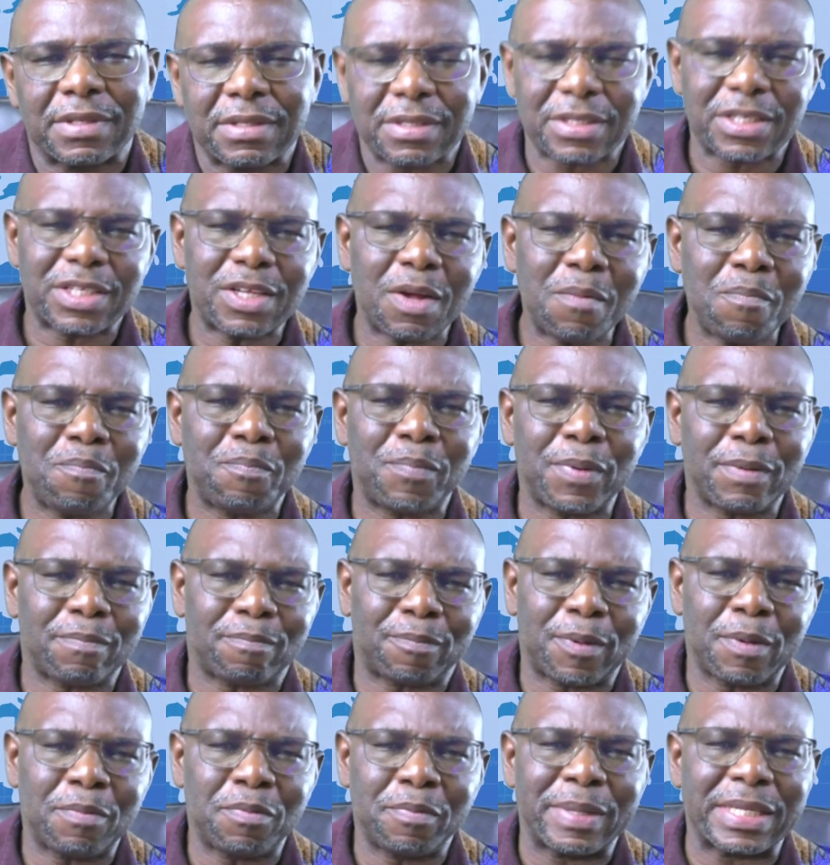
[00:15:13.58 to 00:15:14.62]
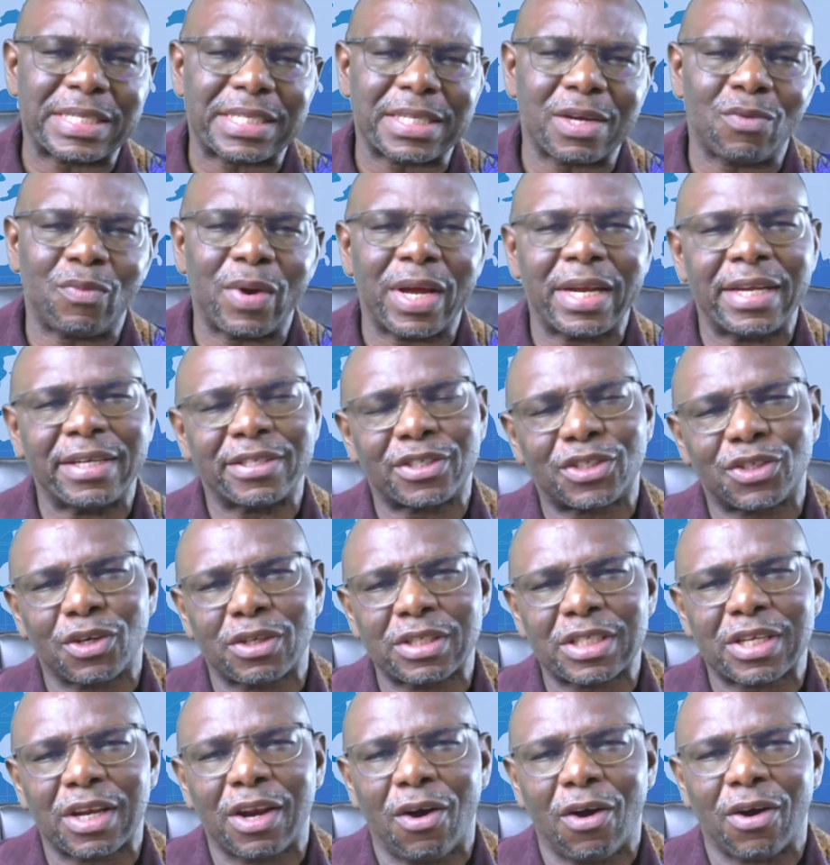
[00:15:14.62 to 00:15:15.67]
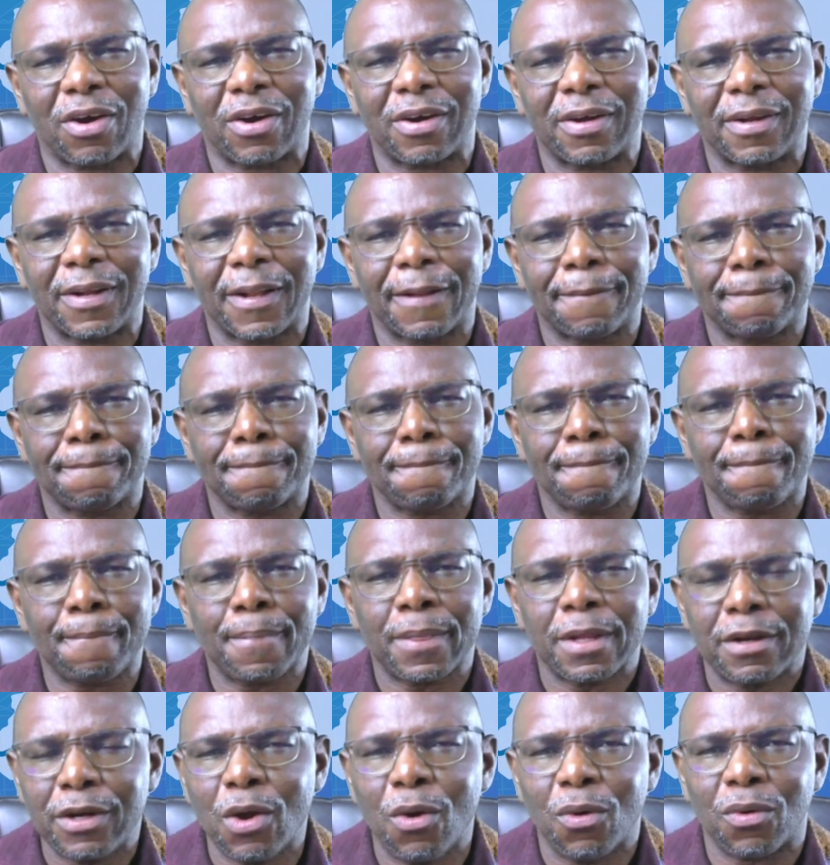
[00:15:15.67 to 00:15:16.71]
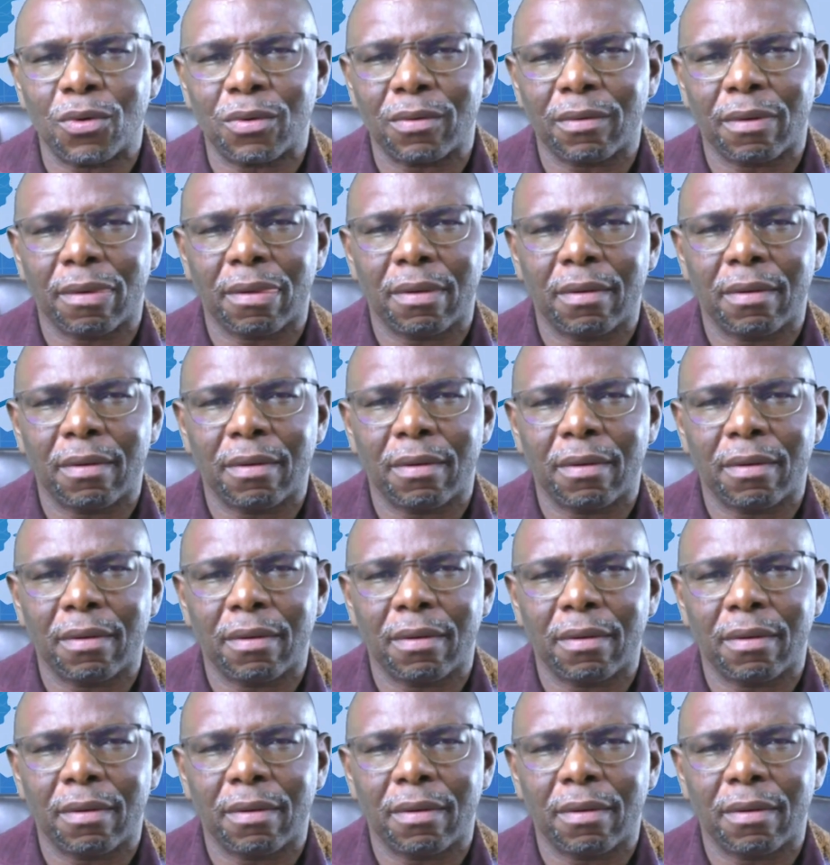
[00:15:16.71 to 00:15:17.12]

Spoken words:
Some people may say, well, it's just luck. No.